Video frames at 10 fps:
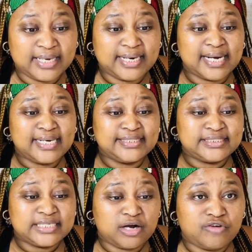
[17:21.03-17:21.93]
Gala
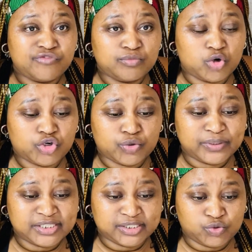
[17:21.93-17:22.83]
Dinner of Mkondo
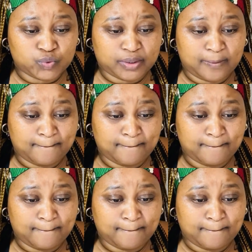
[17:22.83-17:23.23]
Wesizwe.